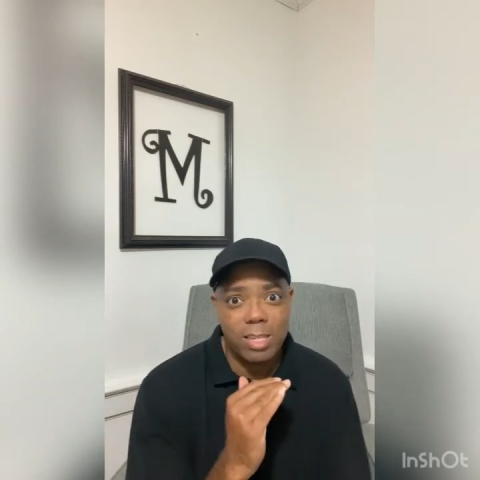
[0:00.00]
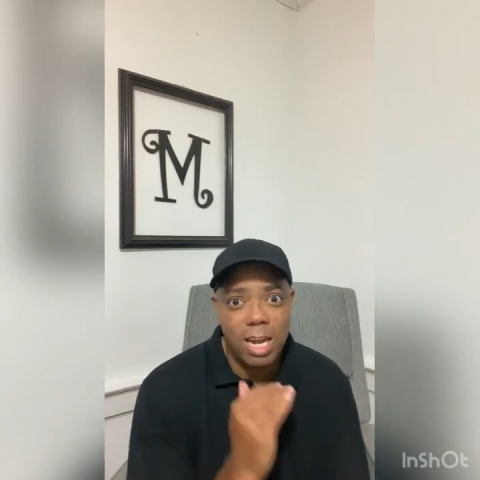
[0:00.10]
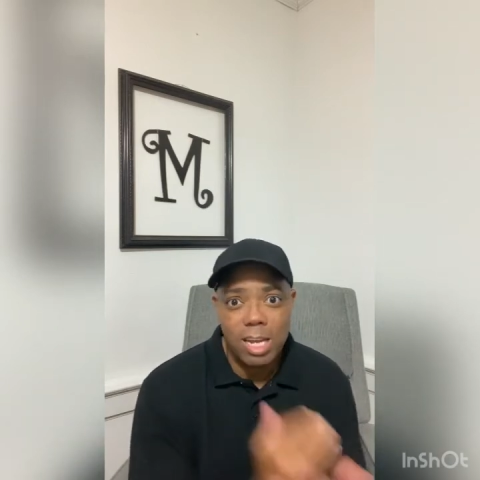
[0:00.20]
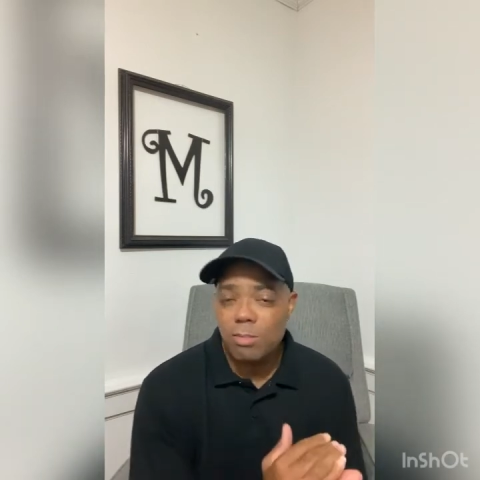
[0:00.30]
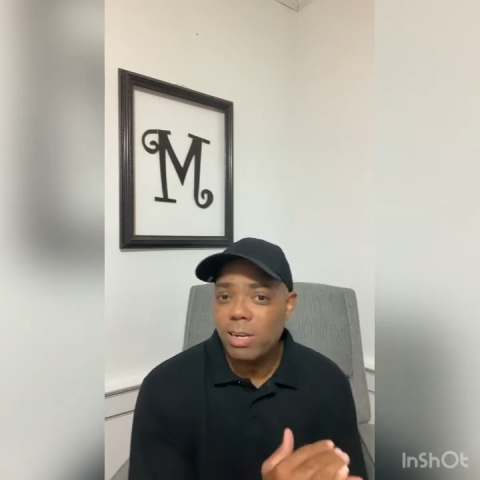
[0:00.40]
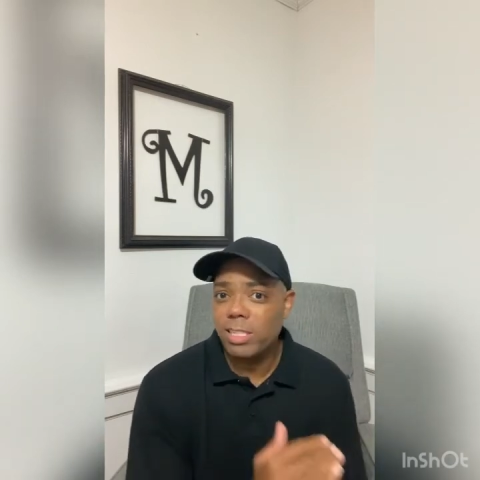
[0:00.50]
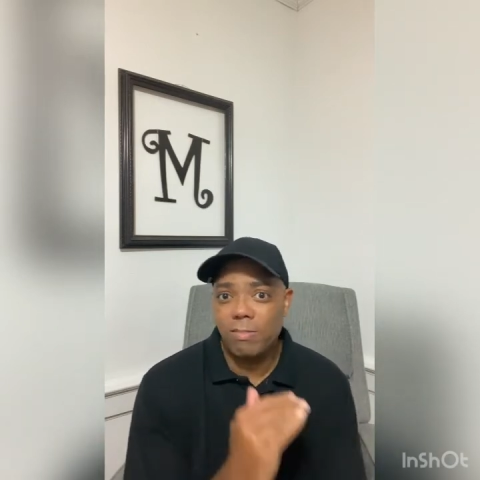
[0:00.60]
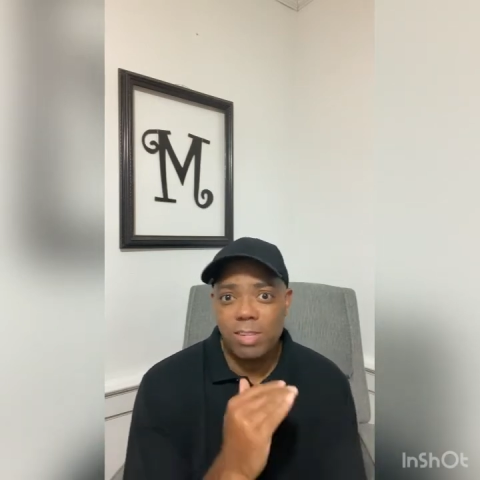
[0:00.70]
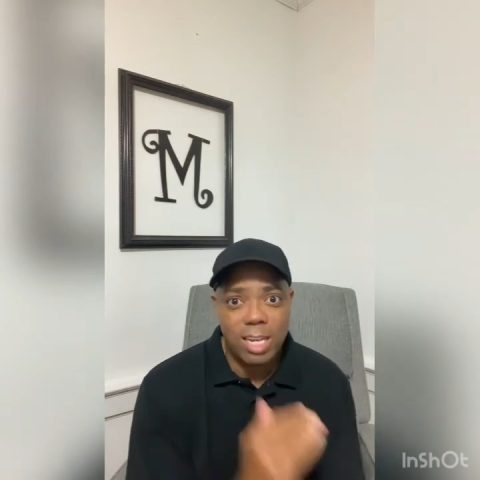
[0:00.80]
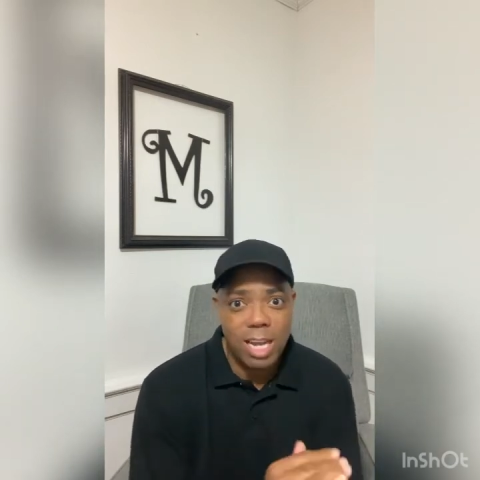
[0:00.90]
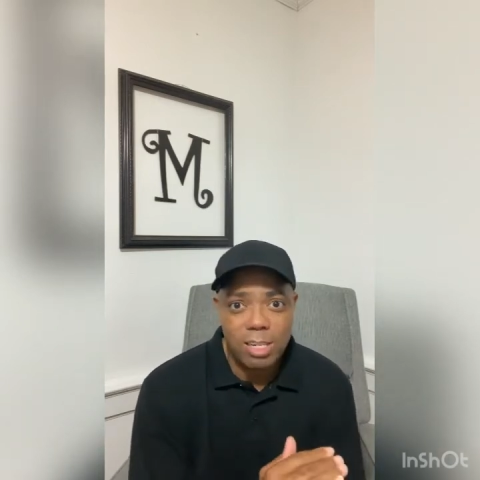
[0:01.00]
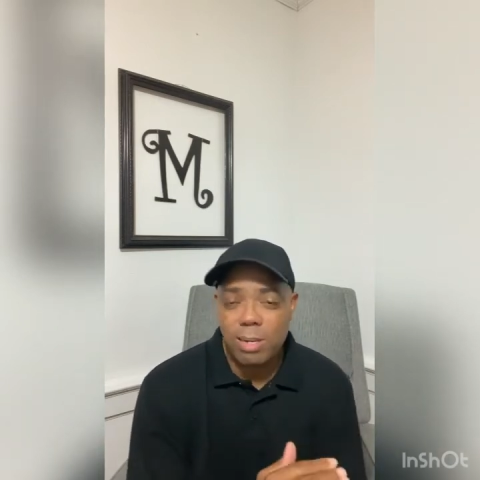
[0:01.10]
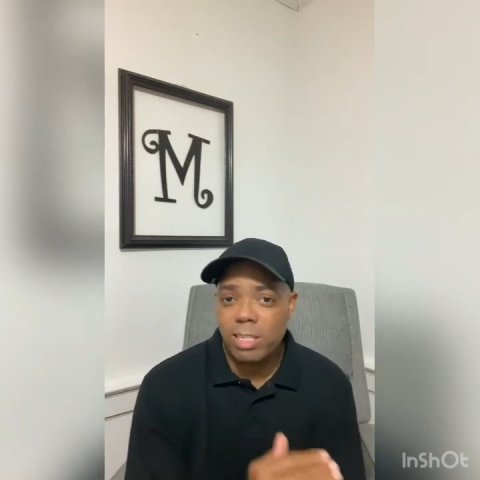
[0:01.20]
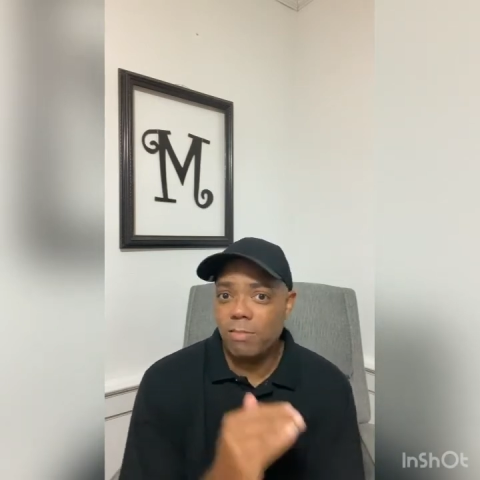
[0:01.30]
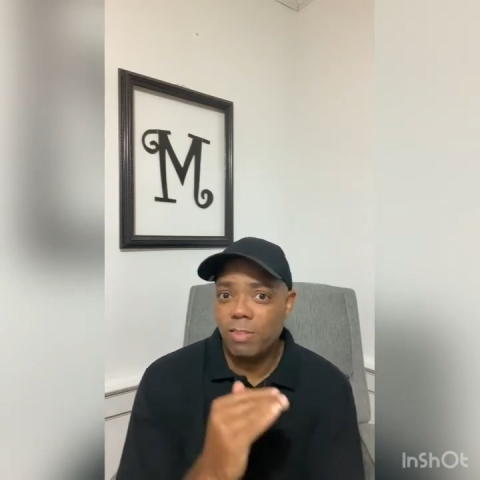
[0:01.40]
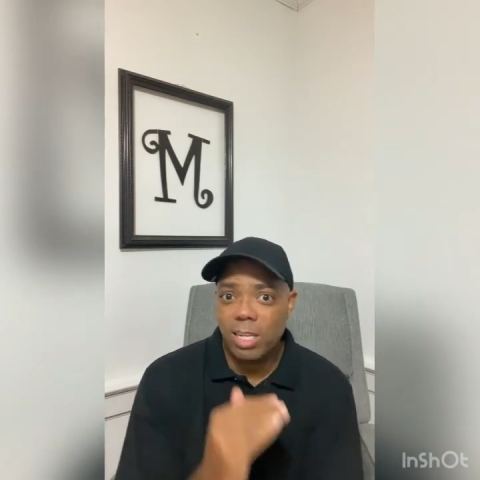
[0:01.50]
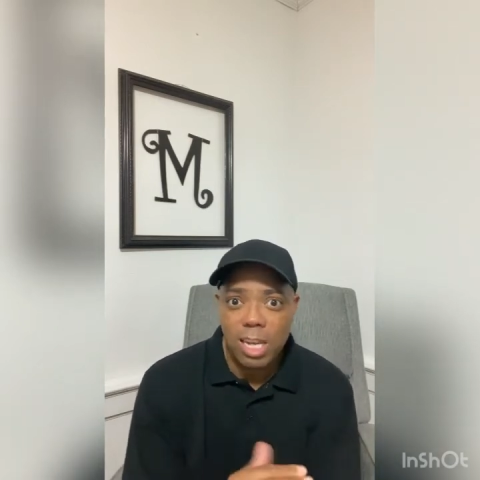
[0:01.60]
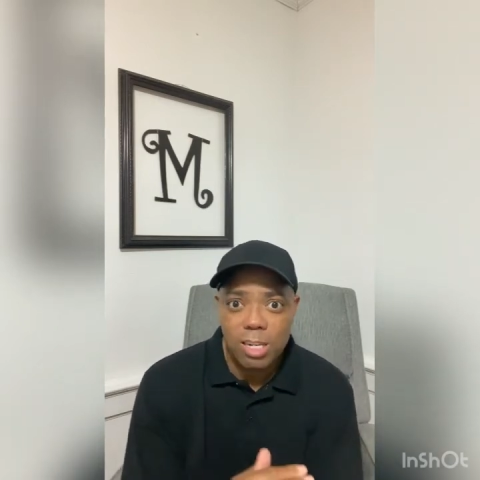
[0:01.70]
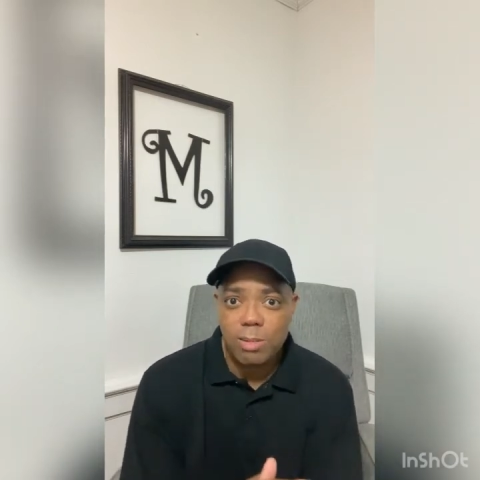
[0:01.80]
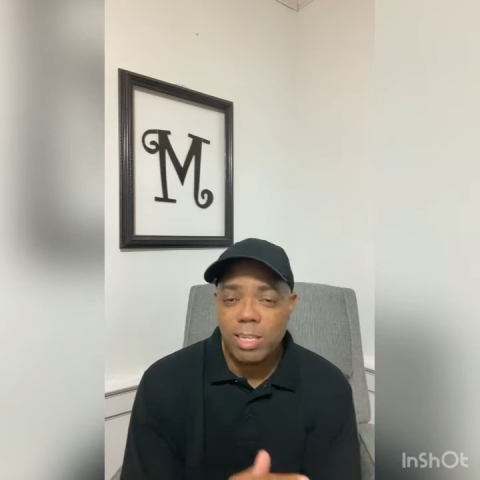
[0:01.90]
contract after contract after
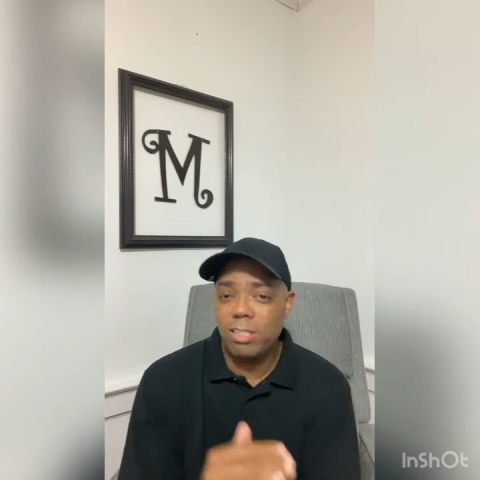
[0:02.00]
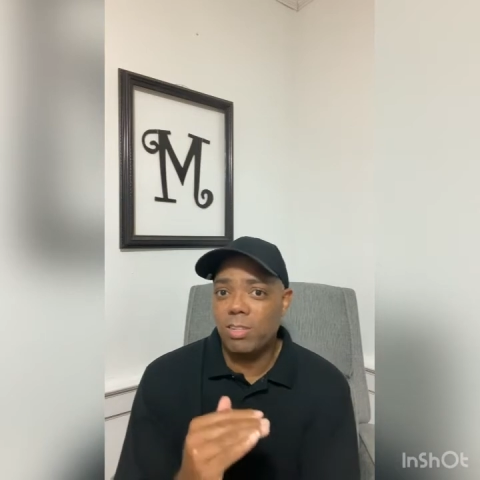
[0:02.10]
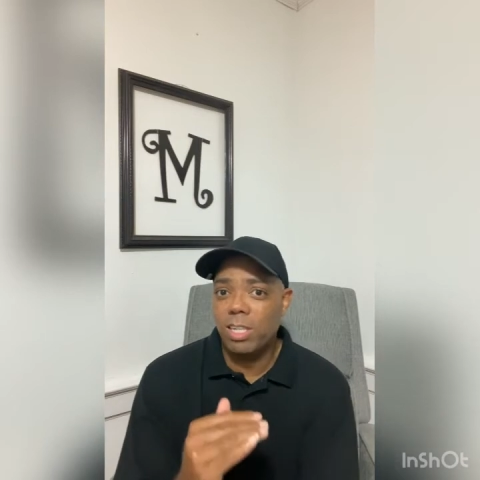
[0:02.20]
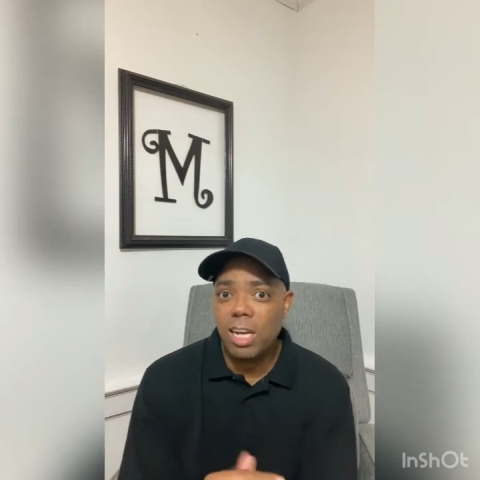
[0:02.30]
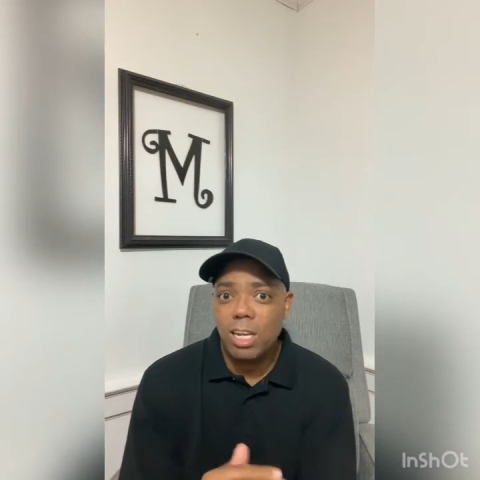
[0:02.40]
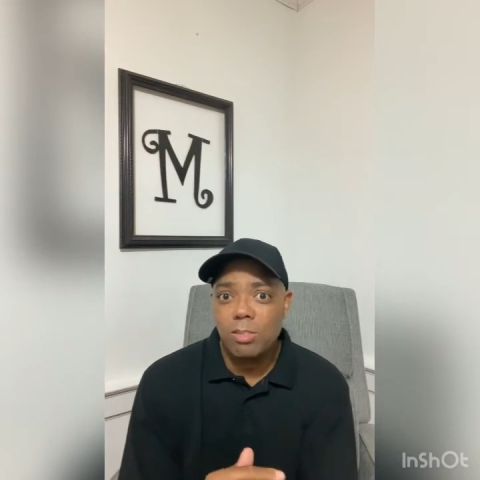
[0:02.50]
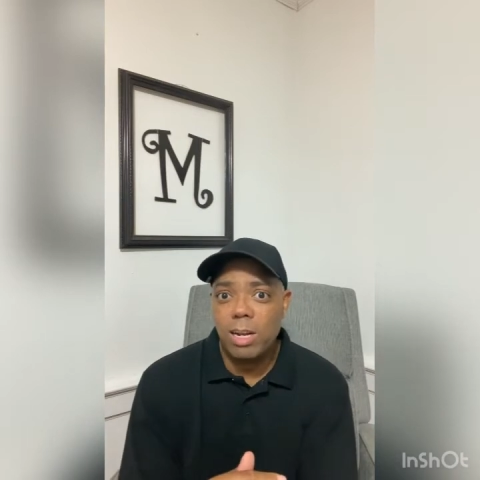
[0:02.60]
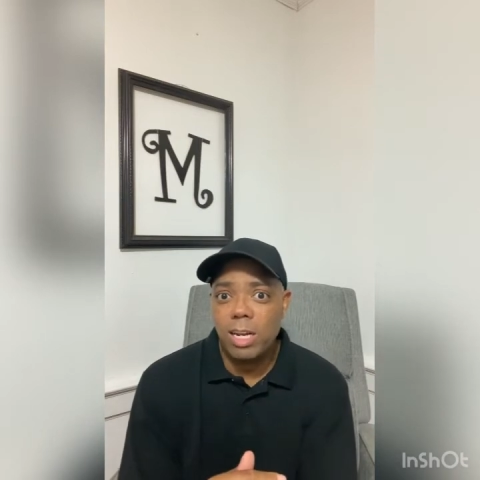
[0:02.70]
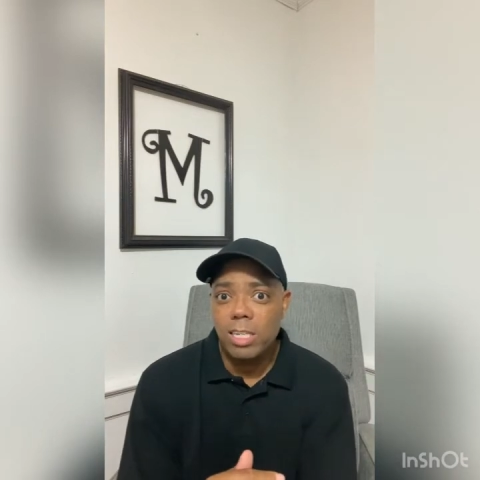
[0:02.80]
contract after contract,